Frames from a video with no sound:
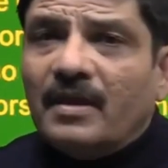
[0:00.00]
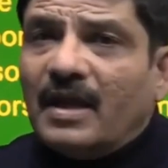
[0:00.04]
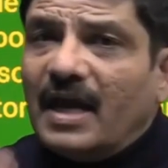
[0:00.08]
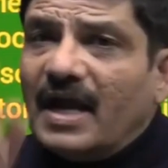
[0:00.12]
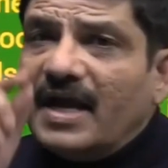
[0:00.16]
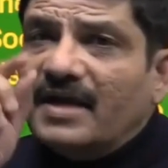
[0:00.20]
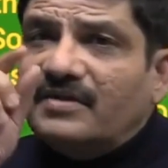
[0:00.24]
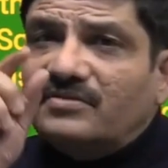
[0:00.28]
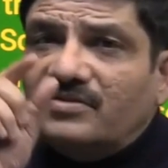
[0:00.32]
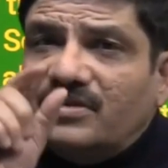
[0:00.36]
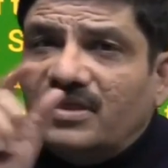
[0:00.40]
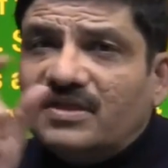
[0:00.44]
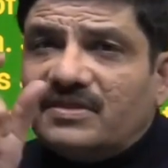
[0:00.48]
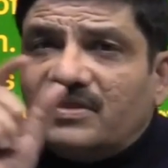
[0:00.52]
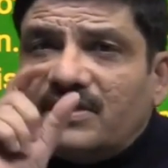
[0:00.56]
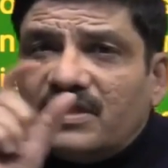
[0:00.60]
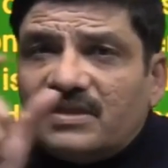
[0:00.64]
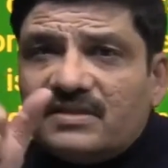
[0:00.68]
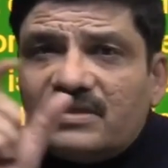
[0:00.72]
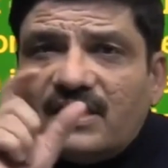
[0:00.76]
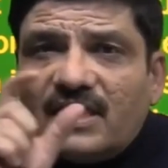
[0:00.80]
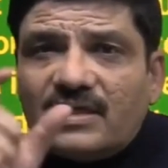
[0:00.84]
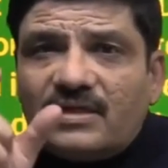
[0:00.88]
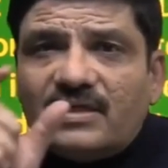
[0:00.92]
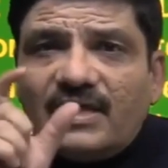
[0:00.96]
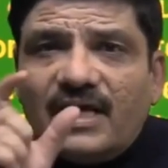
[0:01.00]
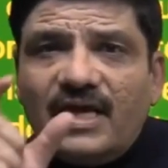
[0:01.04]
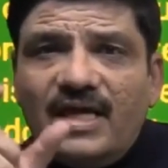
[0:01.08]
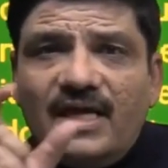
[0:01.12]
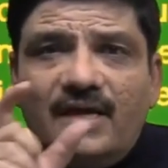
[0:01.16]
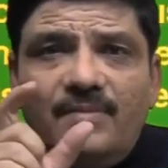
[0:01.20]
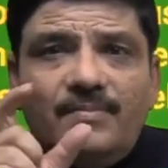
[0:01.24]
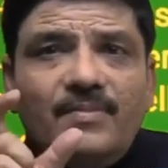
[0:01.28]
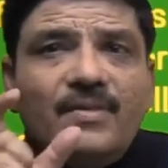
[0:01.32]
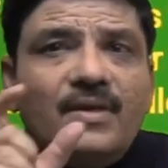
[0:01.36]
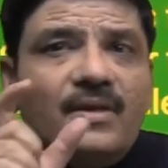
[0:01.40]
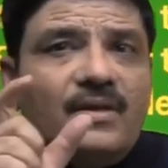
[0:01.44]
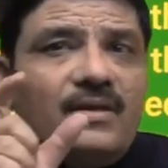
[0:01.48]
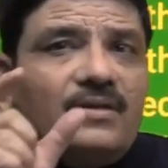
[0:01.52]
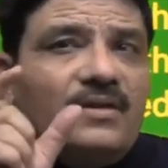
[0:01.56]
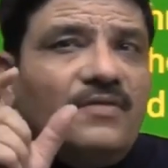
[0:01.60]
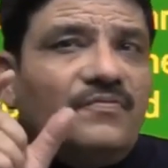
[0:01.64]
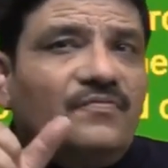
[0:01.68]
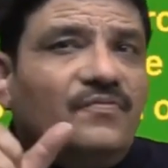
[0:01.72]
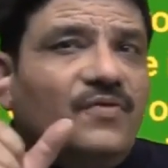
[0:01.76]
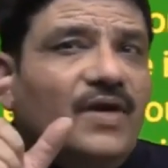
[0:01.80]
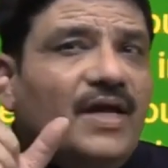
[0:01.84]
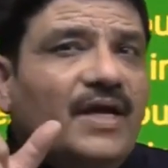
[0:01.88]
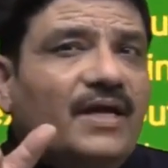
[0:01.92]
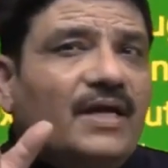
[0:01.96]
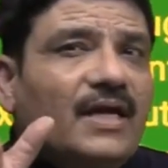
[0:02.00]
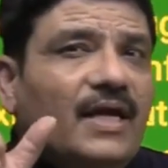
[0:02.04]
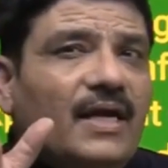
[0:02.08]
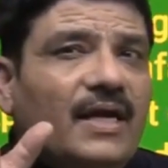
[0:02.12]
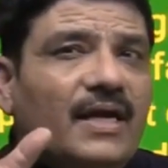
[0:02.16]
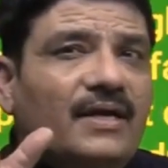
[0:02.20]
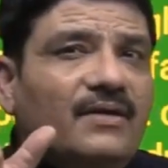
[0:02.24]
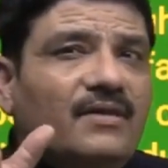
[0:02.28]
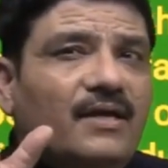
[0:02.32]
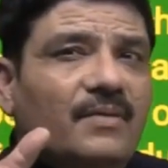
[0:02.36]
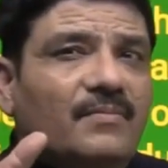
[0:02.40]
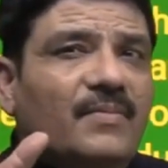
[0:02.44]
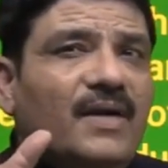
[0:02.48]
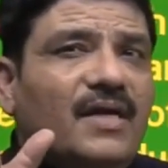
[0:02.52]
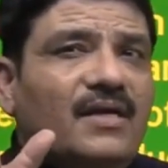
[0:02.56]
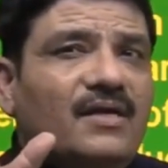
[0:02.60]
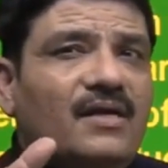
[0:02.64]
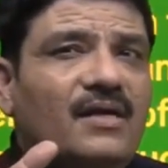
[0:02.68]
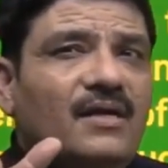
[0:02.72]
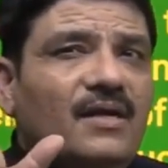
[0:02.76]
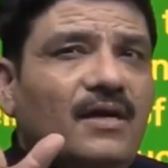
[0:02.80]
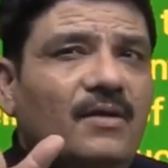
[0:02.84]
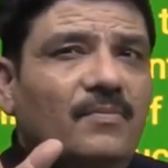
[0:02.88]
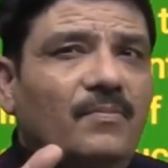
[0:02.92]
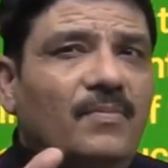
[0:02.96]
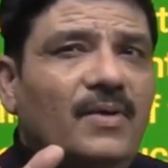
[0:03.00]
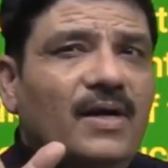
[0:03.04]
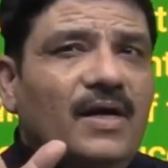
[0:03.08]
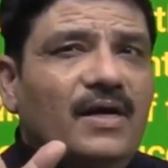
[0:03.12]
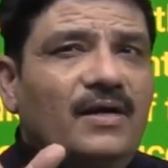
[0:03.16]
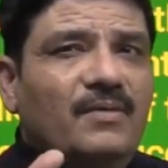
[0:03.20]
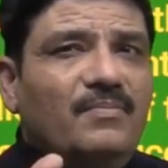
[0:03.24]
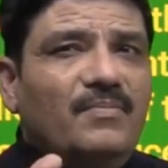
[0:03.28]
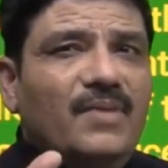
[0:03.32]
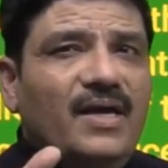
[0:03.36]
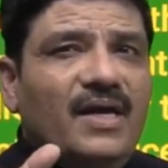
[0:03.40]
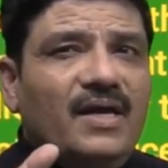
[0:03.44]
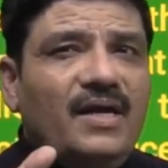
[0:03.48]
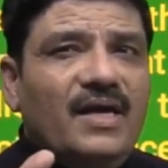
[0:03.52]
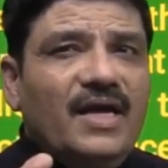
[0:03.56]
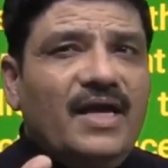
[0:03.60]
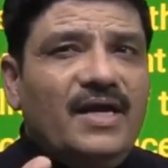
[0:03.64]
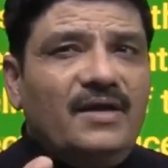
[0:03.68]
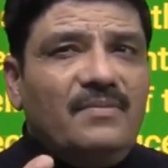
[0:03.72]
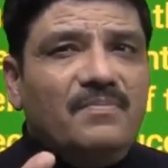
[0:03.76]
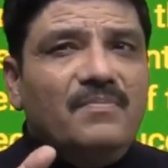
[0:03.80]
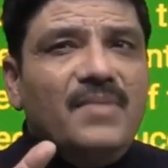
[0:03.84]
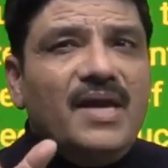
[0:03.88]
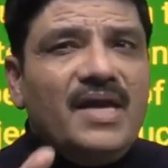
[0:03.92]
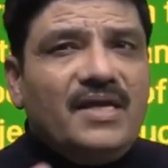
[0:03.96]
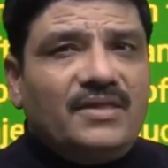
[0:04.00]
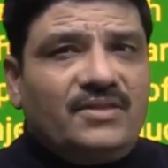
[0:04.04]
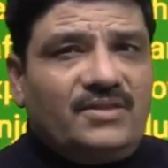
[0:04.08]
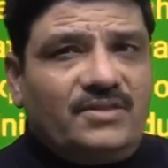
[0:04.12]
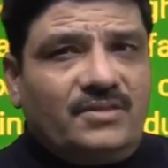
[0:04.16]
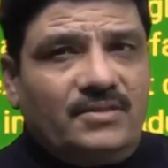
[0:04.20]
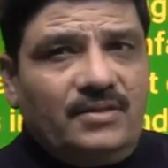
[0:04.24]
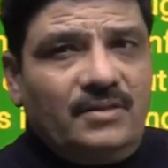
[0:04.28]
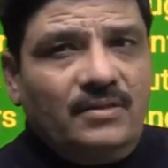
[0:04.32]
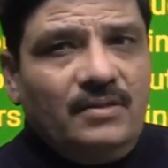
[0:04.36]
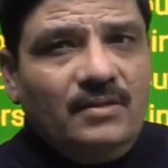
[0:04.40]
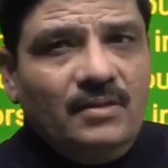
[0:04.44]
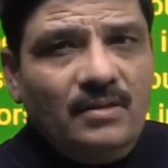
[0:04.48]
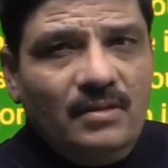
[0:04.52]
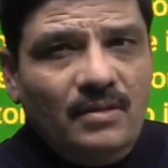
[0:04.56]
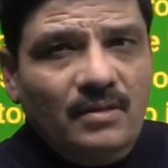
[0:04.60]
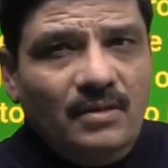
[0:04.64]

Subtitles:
and this is the time the fetal and the maternal blood may get mixed.